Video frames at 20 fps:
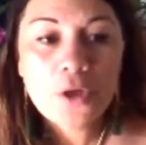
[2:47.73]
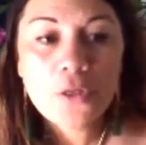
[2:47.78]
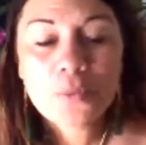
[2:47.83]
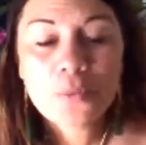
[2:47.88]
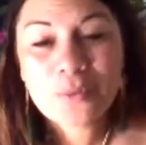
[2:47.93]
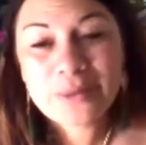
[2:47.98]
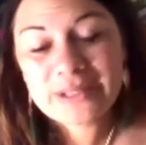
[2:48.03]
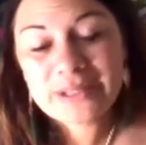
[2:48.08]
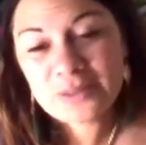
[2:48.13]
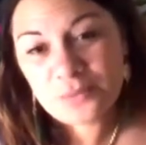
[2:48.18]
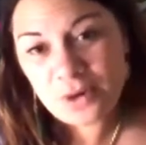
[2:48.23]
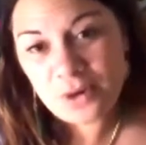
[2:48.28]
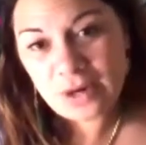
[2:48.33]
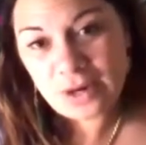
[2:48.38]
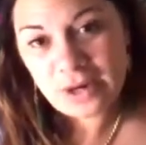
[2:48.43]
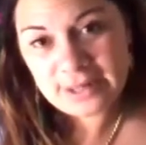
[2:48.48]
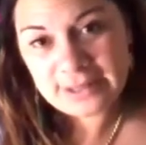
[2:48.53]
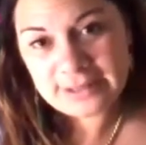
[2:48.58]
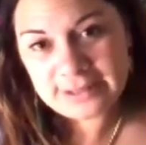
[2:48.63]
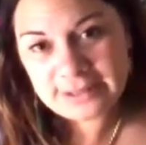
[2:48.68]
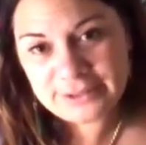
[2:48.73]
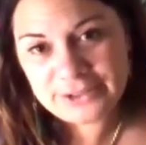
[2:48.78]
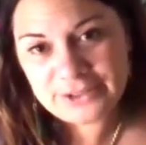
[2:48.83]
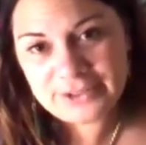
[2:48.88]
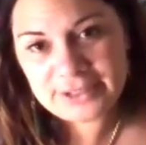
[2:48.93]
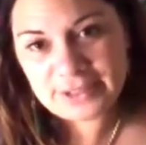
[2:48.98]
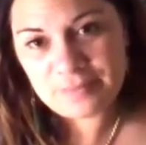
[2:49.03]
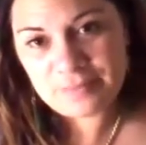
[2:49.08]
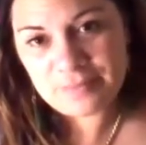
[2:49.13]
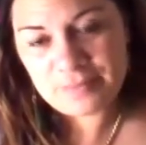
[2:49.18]
The reason why I
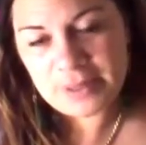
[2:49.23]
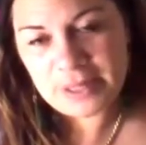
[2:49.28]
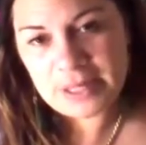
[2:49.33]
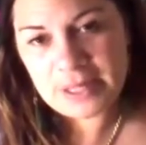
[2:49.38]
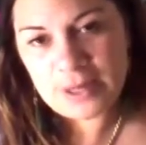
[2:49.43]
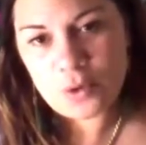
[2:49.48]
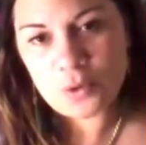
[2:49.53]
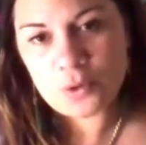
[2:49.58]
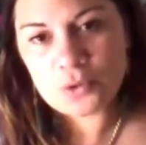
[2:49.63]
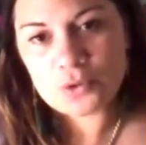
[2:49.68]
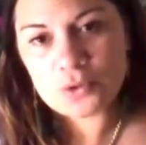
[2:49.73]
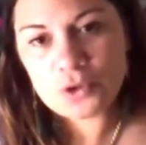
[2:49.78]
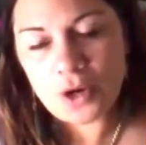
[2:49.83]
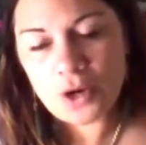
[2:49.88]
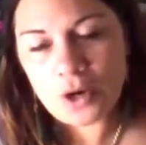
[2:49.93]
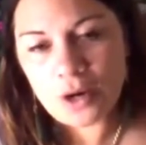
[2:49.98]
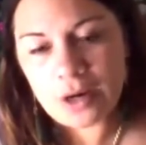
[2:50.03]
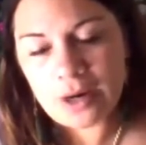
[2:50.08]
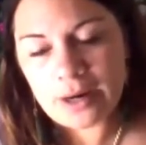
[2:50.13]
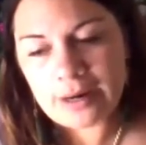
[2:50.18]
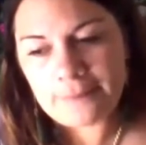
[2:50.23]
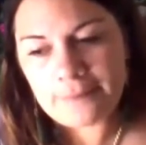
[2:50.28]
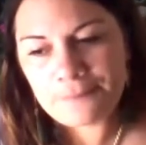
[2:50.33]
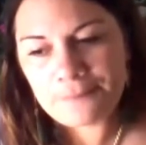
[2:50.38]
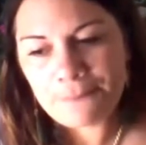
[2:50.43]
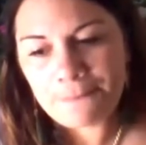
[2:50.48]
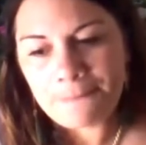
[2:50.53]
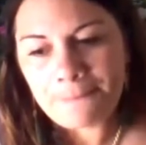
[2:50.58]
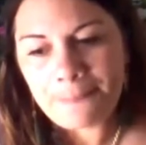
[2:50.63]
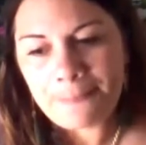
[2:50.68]
suggest to be on
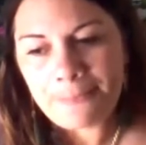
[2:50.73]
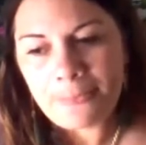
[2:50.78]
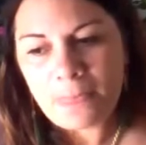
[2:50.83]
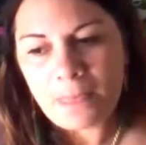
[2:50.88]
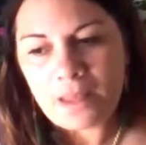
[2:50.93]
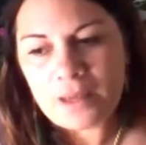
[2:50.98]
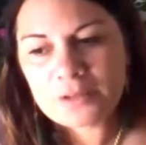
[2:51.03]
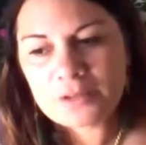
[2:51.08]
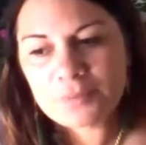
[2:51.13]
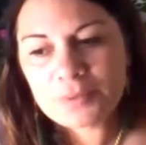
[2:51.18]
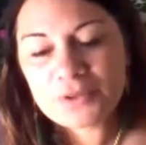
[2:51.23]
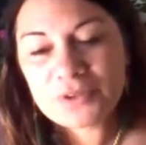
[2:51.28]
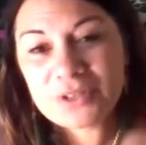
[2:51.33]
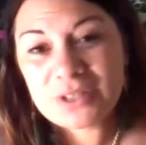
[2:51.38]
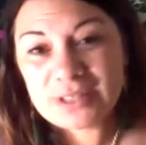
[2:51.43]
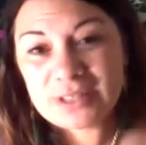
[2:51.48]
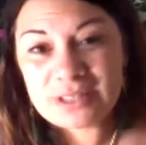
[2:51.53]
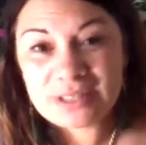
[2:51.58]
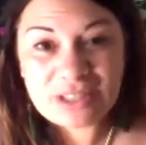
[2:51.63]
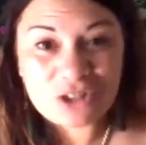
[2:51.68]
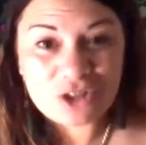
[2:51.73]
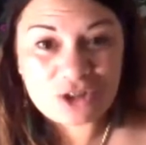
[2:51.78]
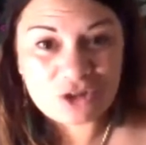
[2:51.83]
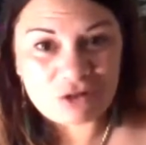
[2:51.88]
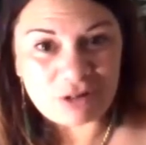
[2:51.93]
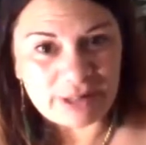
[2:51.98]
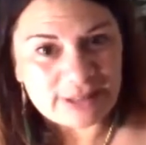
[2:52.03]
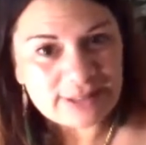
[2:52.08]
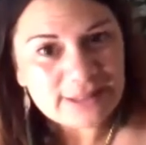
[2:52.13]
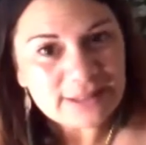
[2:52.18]
time is because it is
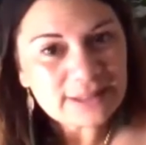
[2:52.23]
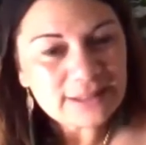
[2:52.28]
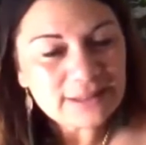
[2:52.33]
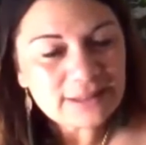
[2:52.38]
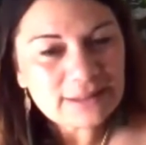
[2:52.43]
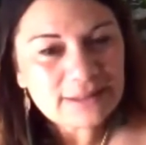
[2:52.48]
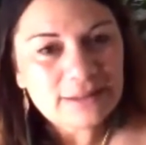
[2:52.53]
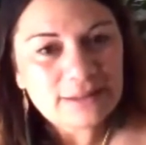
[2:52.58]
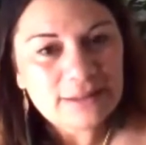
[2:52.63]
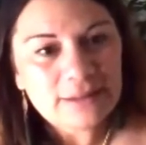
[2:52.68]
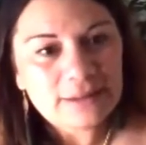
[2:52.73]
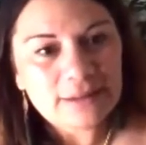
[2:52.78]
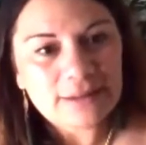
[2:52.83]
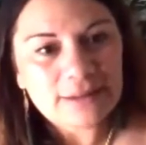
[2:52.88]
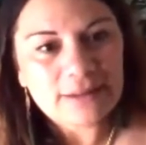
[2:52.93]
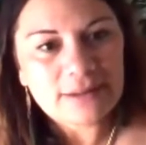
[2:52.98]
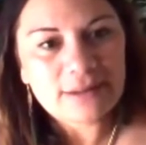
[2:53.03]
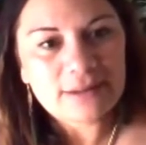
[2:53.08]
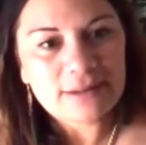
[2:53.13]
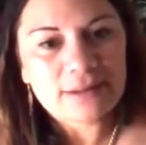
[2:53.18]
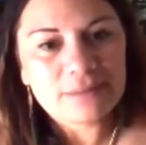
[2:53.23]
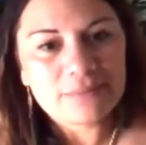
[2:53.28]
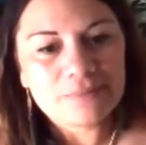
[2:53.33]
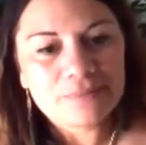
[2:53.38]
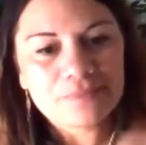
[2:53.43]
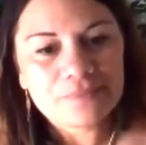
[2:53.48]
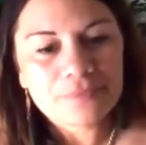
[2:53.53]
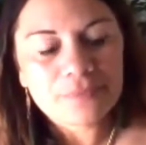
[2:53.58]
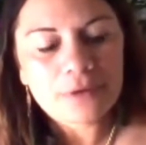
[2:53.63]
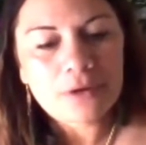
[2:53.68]
distracting
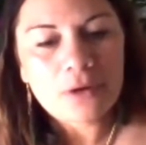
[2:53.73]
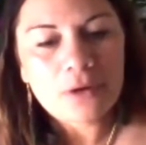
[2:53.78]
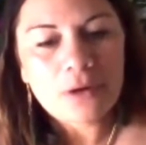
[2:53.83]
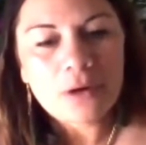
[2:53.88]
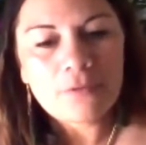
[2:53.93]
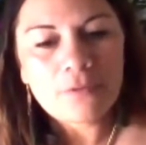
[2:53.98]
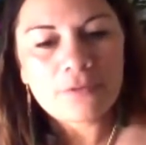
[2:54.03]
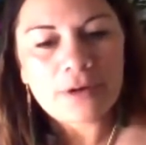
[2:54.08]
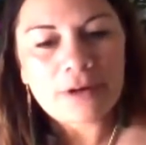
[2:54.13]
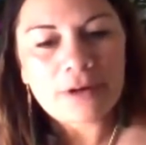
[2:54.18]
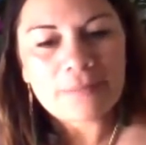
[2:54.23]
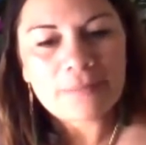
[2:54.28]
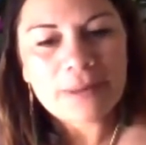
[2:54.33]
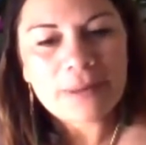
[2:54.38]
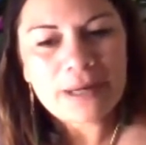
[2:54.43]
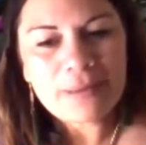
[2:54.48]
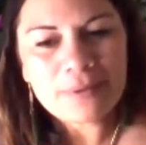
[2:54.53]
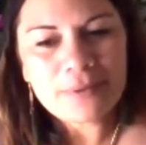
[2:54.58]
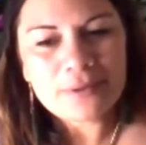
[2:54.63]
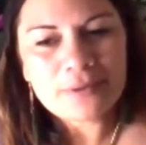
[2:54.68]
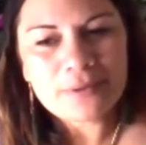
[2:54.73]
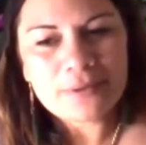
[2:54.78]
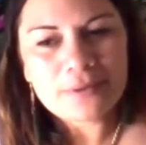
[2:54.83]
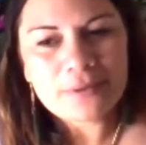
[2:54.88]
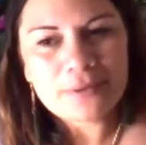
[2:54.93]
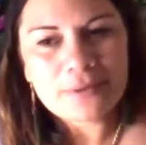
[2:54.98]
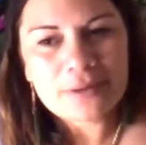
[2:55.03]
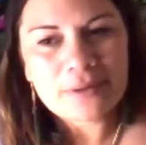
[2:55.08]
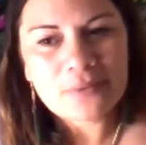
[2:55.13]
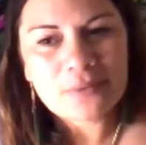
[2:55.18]
for other
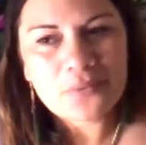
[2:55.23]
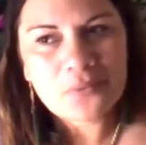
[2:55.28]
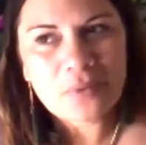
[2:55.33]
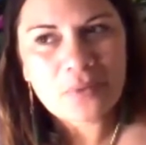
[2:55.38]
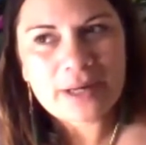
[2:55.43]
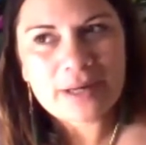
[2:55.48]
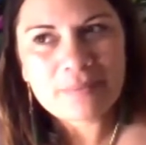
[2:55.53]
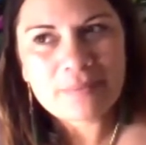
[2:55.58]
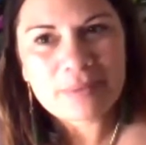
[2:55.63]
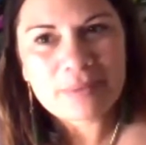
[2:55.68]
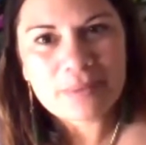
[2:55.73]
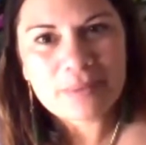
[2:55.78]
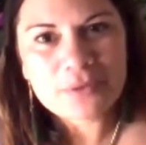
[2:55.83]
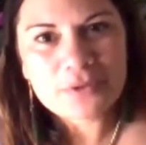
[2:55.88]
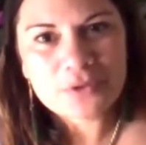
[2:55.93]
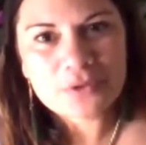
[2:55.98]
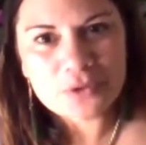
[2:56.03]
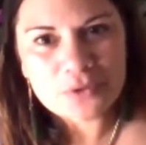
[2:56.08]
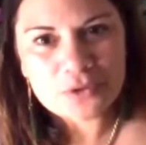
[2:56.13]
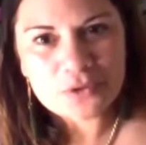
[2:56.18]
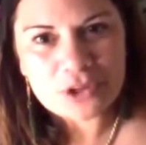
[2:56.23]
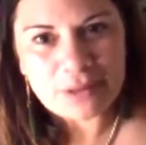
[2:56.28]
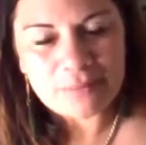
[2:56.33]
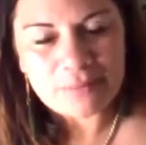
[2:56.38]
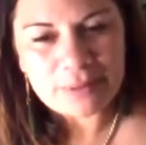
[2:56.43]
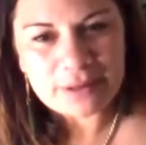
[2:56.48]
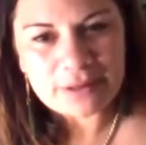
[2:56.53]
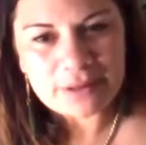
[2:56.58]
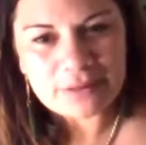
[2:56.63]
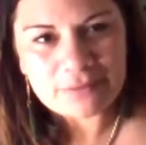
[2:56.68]
people when people do
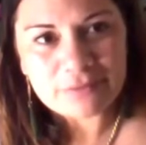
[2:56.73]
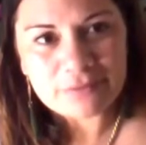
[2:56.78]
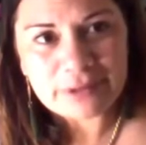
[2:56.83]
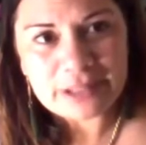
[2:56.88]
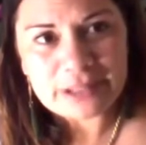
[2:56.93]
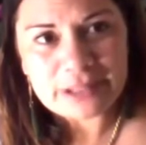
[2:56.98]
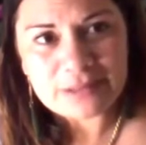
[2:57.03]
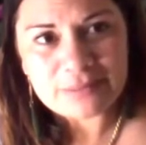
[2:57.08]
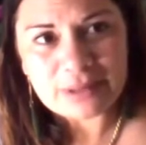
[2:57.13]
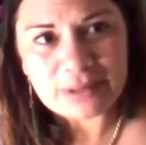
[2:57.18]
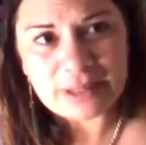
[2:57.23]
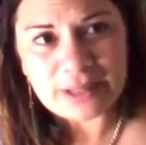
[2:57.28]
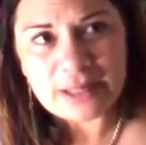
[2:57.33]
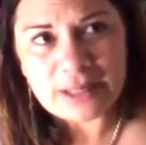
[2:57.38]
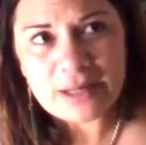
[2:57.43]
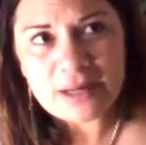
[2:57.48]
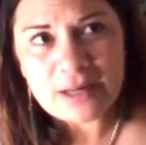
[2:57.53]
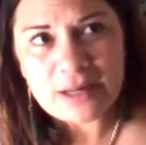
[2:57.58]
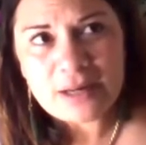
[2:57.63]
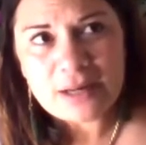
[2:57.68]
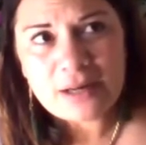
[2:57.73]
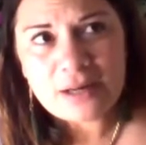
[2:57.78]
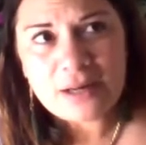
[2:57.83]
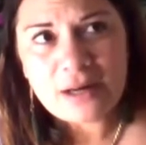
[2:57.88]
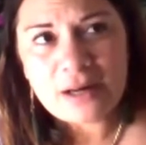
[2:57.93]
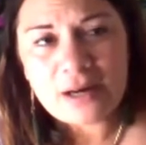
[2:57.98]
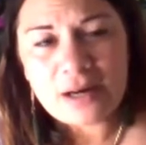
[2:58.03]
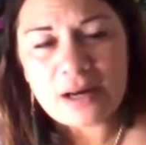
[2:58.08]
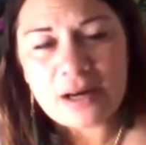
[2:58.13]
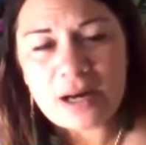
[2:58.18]
jump in randomly,
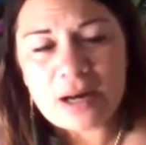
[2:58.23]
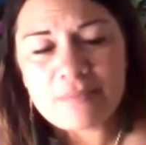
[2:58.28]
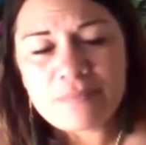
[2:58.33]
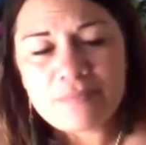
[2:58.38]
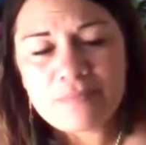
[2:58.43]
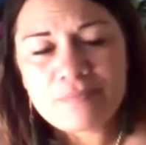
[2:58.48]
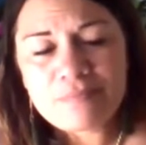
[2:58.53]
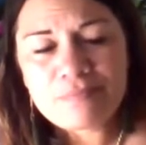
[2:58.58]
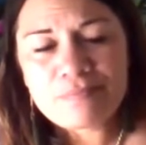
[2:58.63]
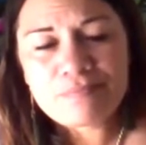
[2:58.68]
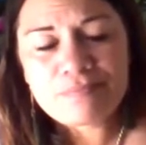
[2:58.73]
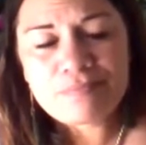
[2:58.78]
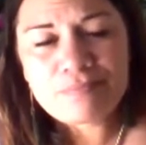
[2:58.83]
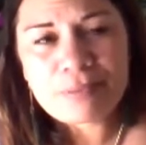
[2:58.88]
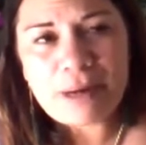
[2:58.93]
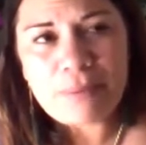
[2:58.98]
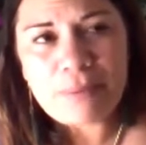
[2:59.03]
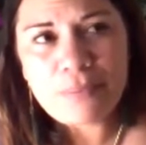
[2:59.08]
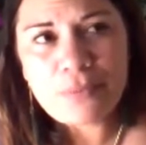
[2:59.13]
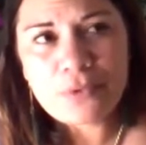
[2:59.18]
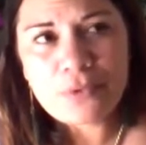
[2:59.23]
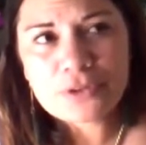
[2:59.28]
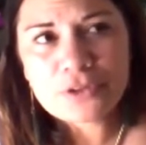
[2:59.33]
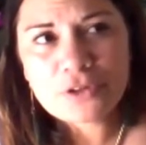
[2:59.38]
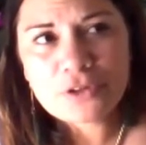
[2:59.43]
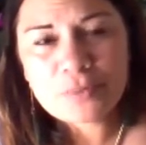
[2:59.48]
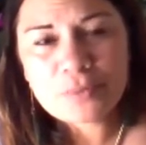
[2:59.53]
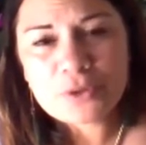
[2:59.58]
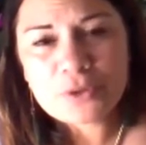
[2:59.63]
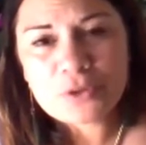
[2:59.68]
but more
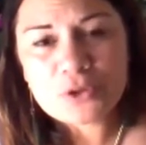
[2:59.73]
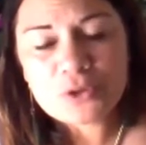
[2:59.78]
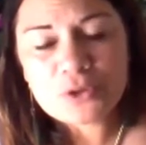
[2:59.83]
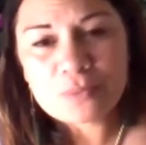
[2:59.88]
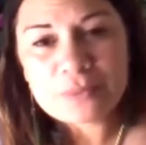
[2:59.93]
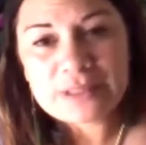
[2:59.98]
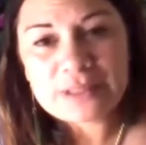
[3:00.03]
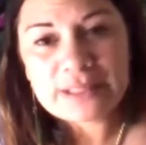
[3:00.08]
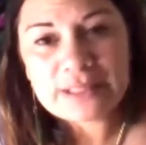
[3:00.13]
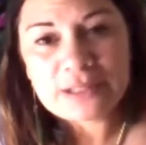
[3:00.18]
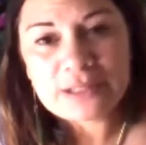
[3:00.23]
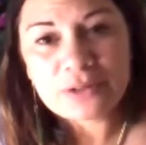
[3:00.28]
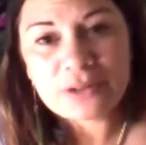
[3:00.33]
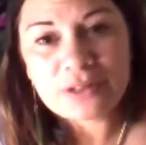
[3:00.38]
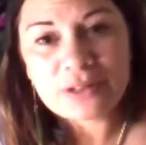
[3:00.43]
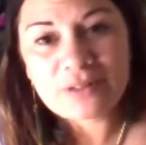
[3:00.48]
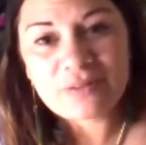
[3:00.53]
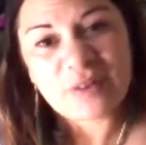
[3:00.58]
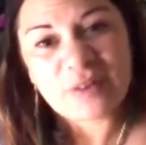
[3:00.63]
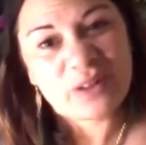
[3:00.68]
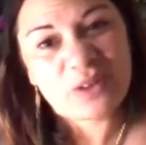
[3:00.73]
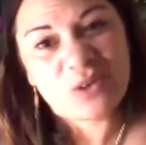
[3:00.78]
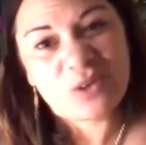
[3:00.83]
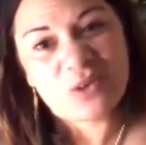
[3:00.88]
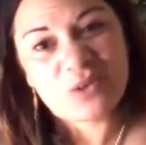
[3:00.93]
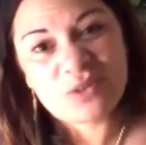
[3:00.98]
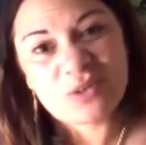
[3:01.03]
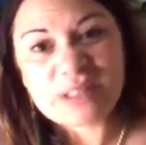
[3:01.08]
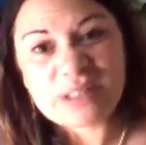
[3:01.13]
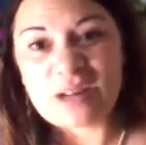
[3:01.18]
so because you're missing a lot of the value
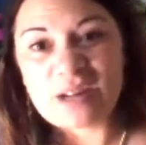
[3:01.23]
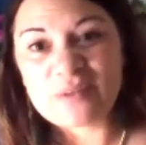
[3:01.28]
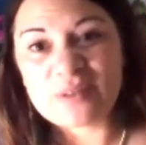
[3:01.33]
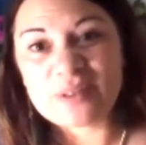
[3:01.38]
yourself